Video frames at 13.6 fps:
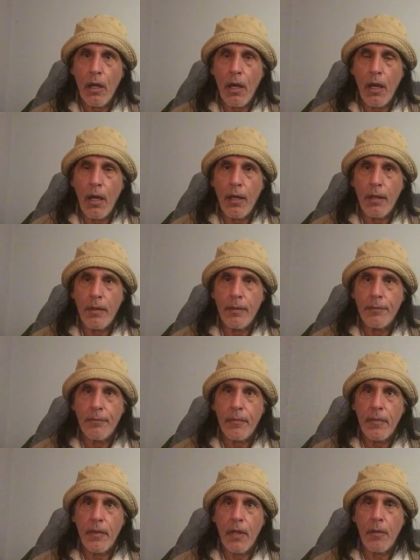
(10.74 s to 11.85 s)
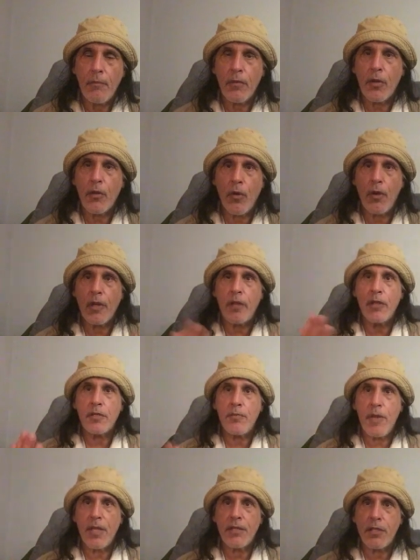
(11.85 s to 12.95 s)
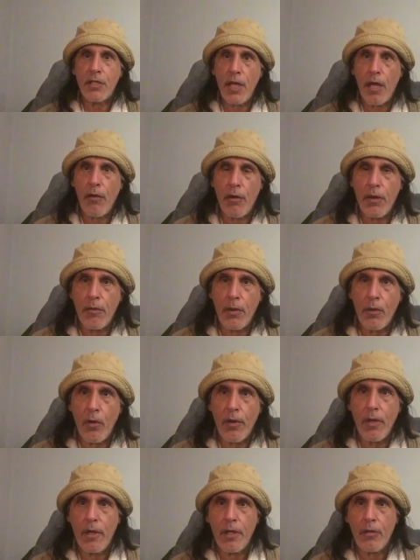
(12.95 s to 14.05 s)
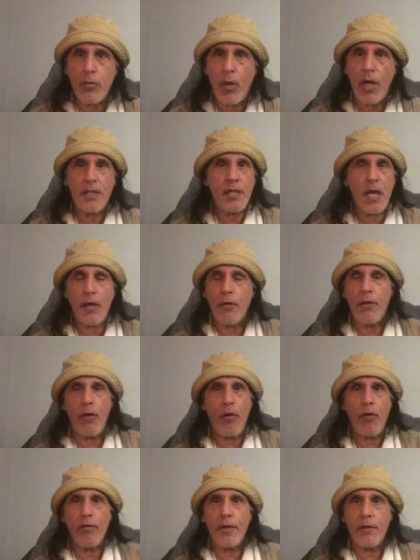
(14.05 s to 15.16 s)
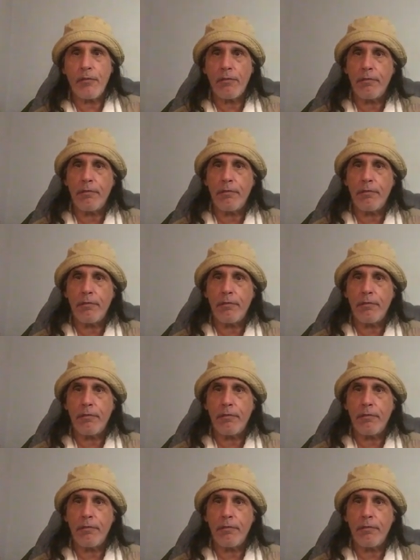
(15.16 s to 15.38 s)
I am um, recording this message. I already recorded it twice. I don't know if it